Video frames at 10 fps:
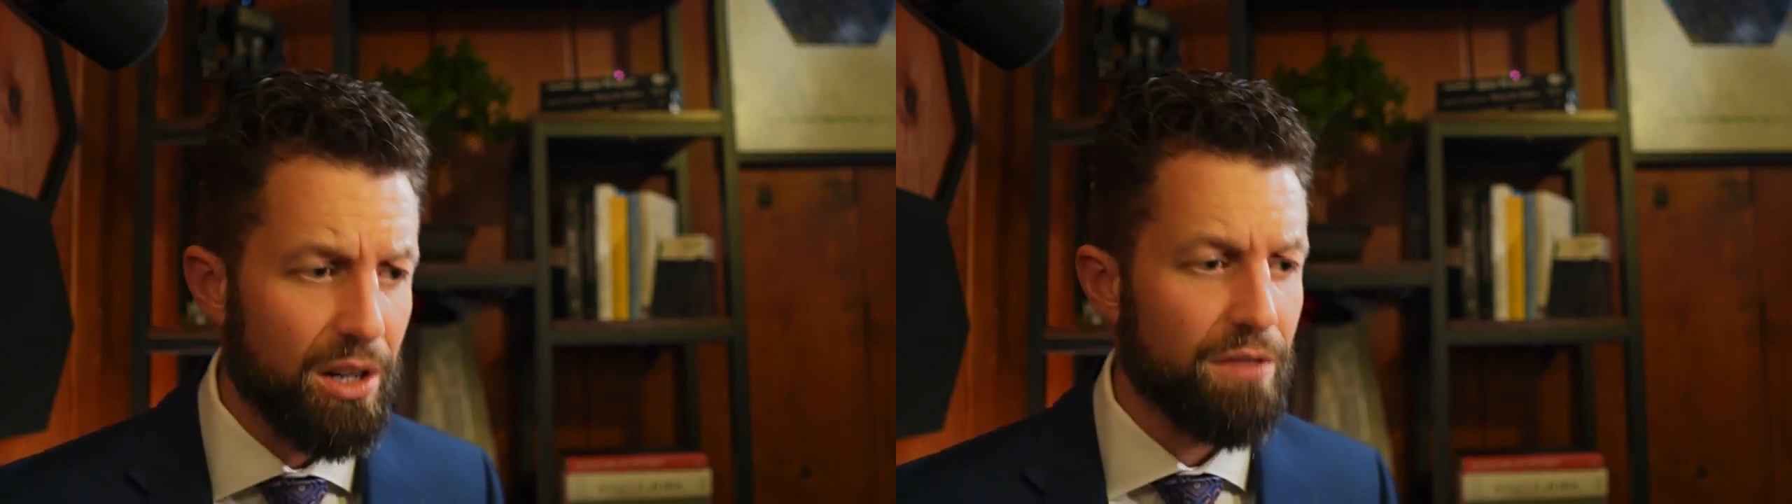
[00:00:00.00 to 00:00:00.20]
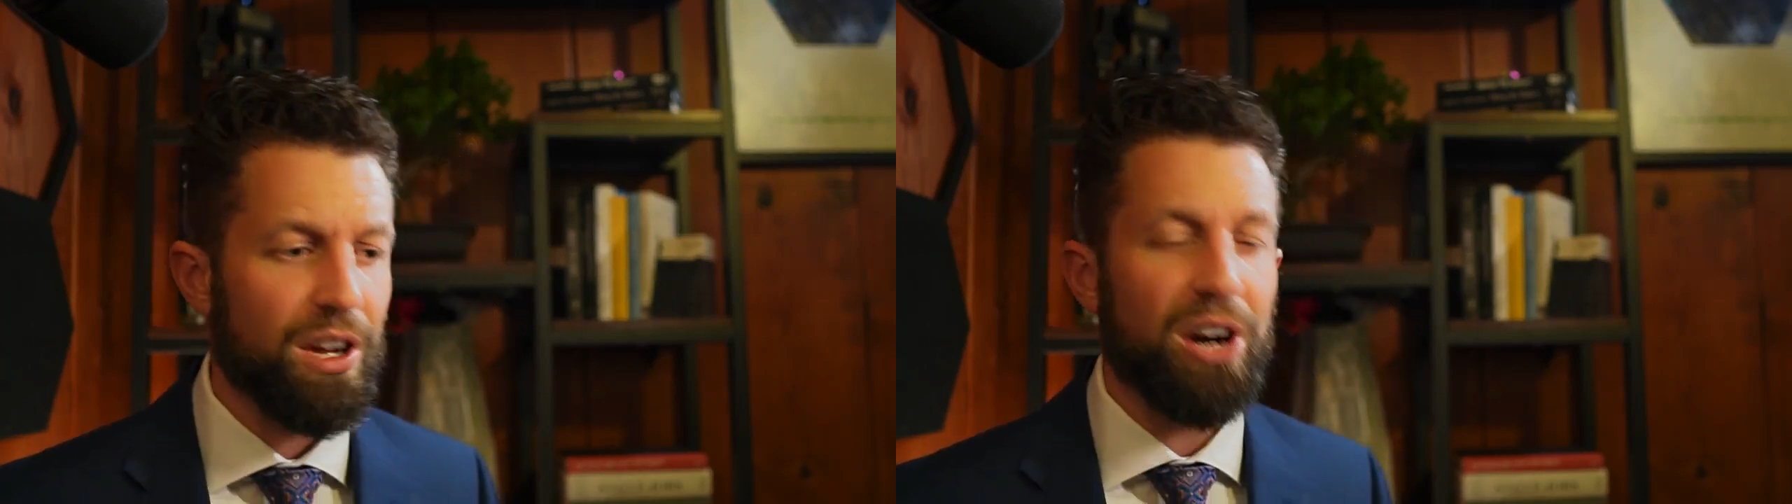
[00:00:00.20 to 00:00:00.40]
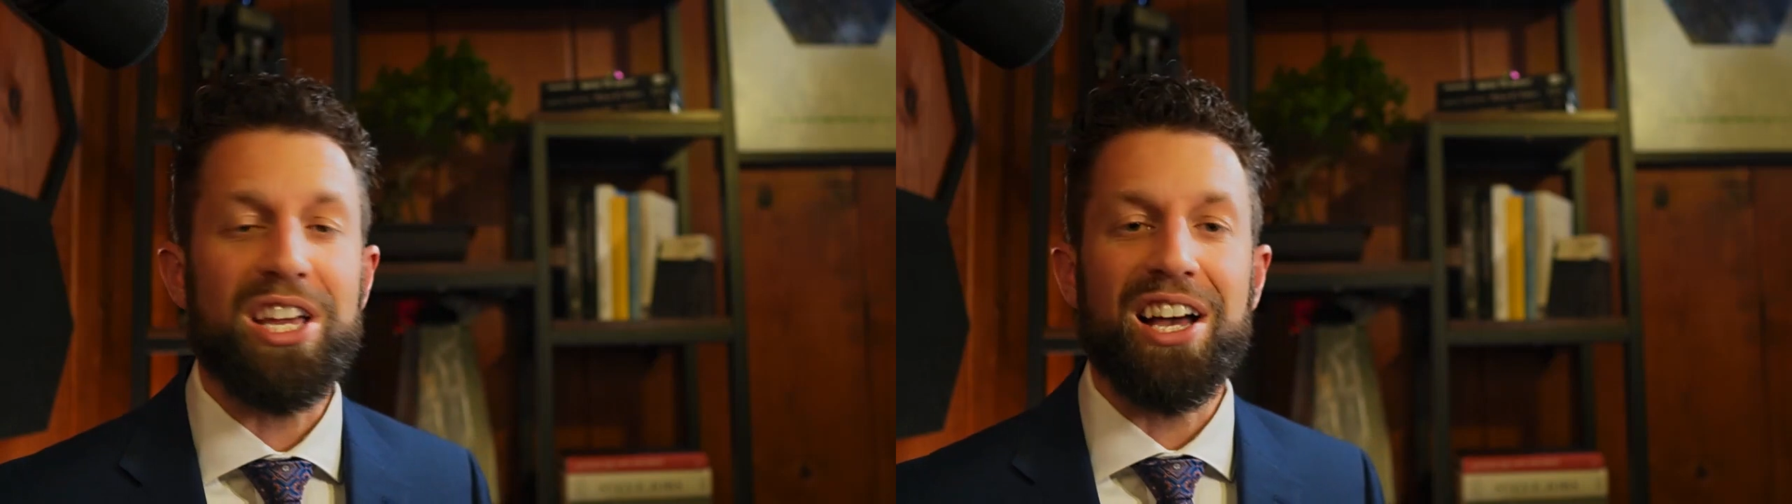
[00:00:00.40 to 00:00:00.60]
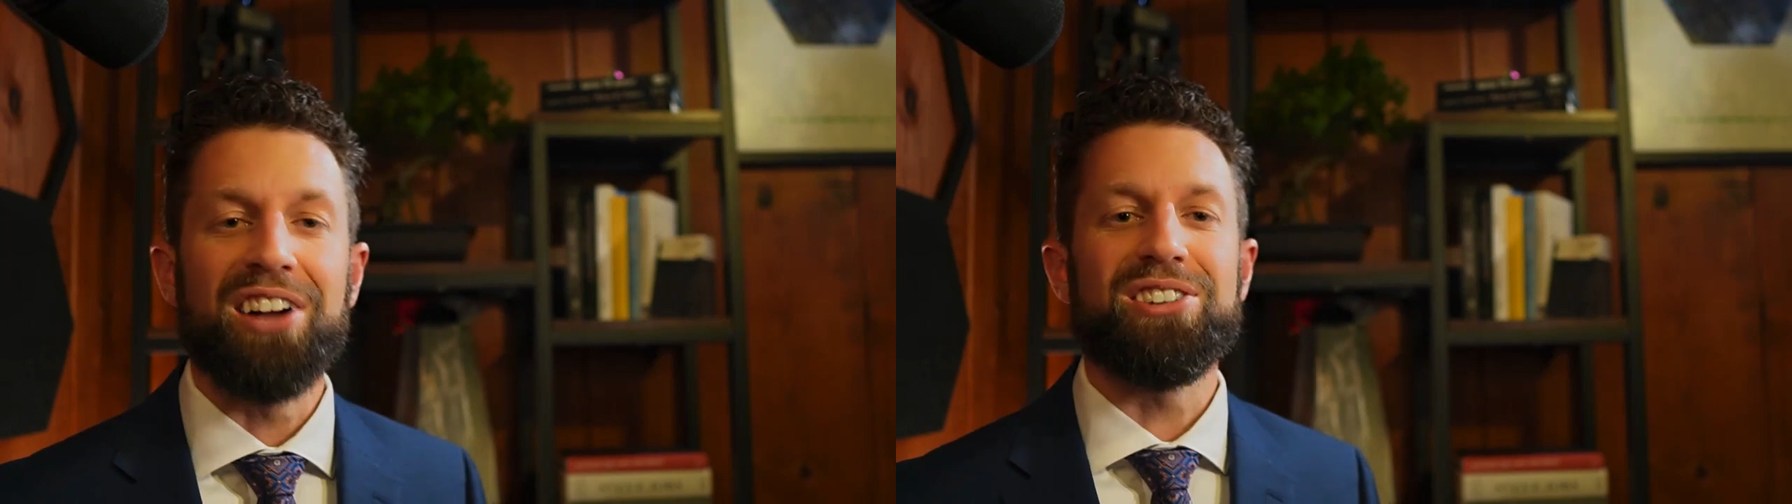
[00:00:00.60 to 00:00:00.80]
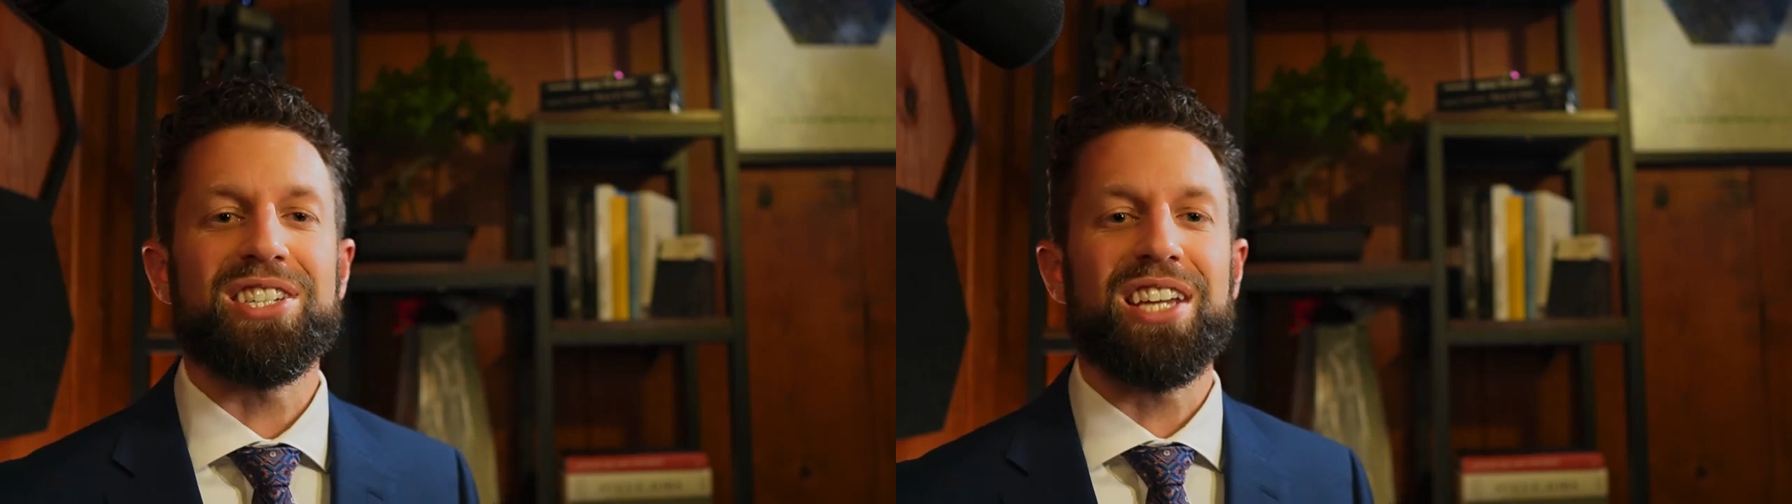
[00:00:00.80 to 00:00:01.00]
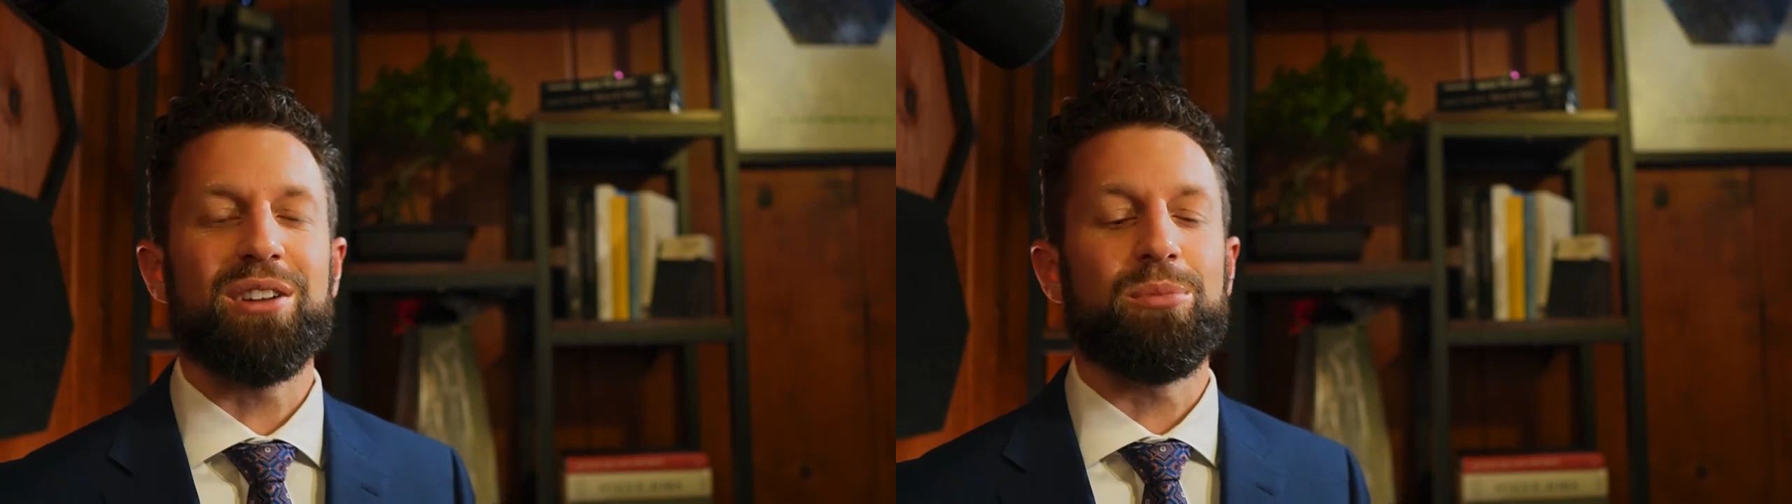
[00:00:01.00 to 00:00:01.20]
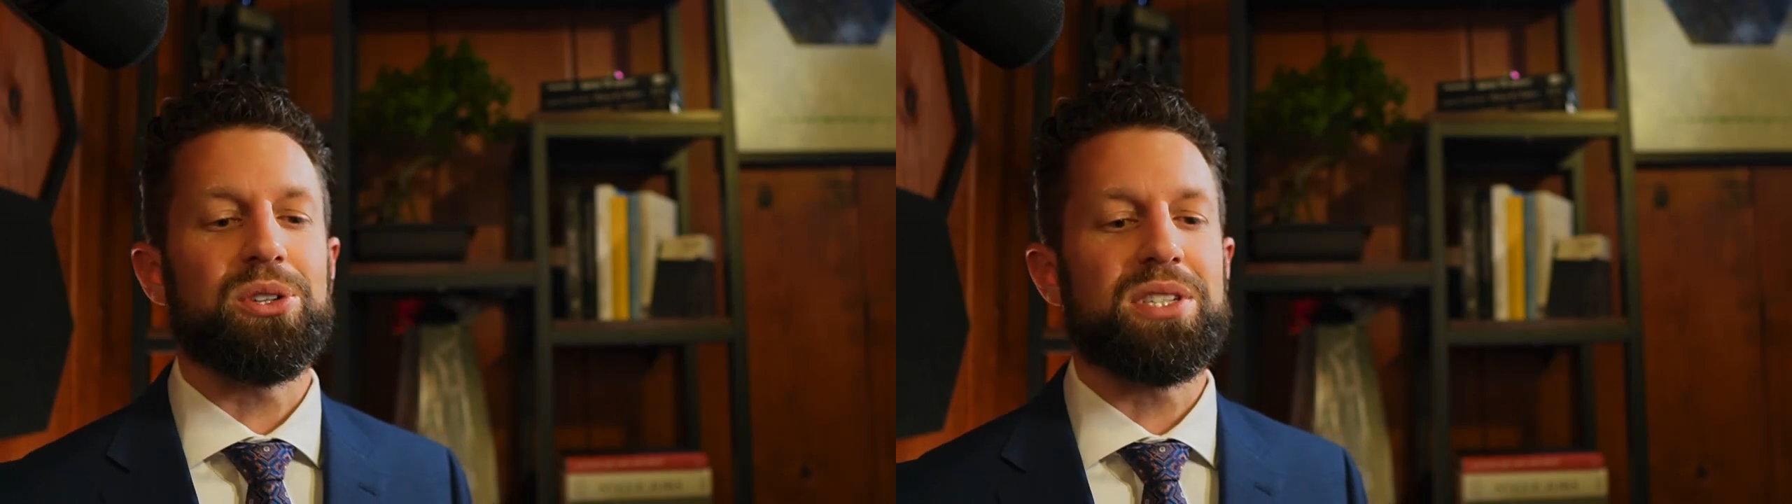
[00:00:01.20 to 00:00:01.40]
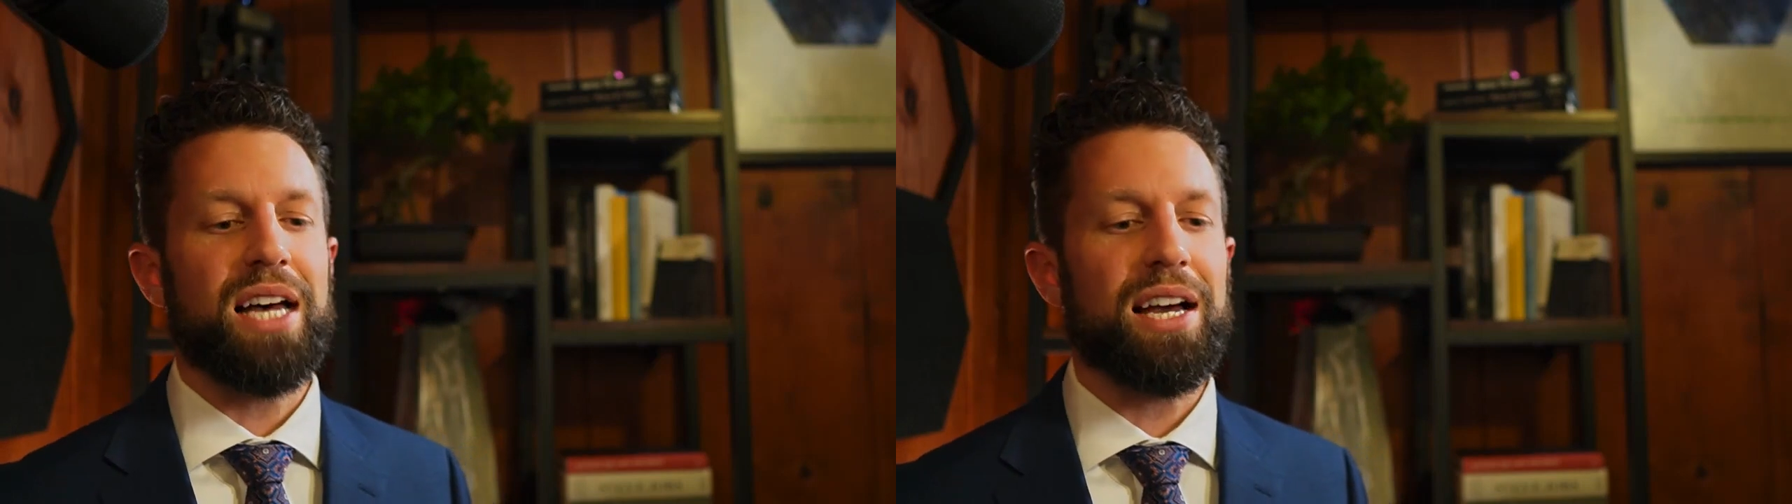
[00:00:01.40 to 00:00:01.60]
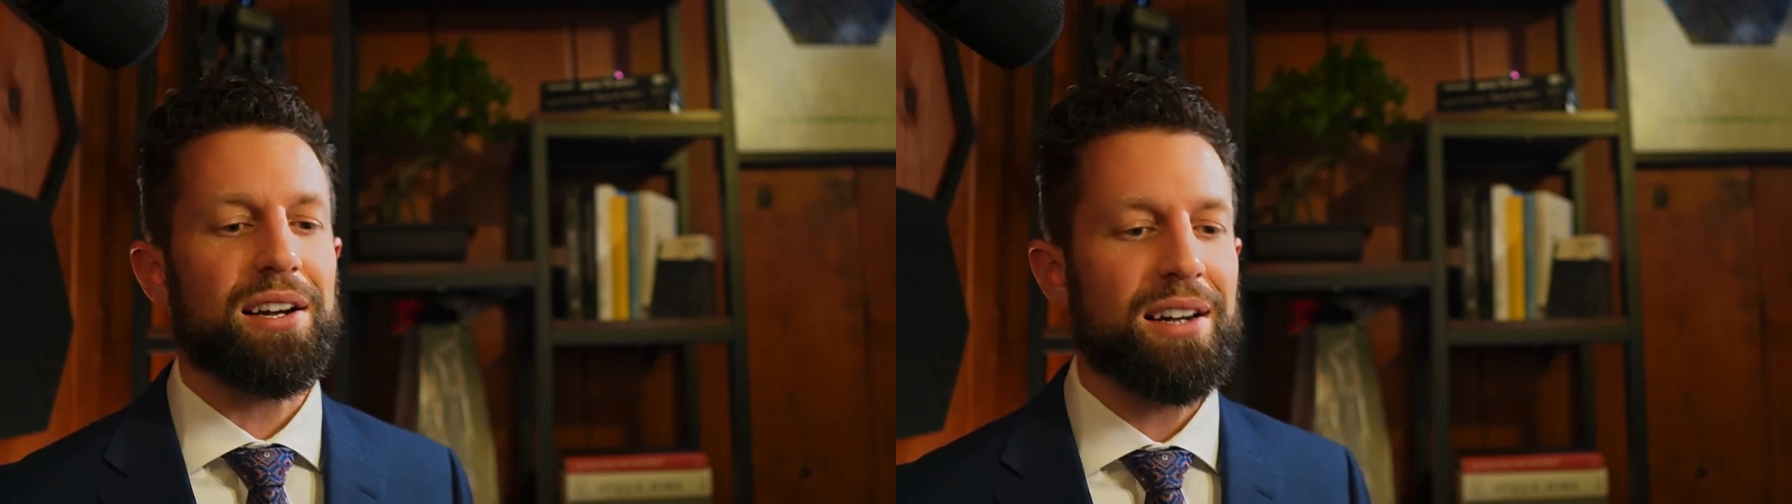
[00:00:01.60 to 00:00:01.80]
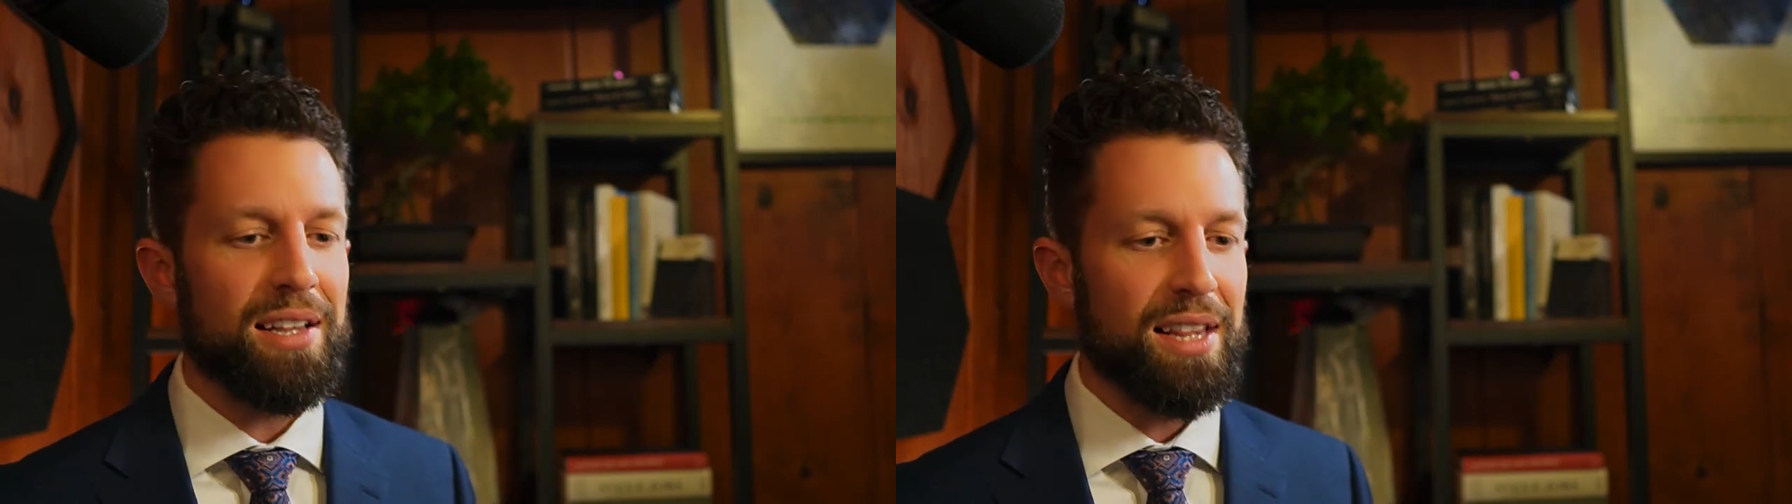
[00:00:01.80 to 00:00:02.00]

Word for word: very understandable desire,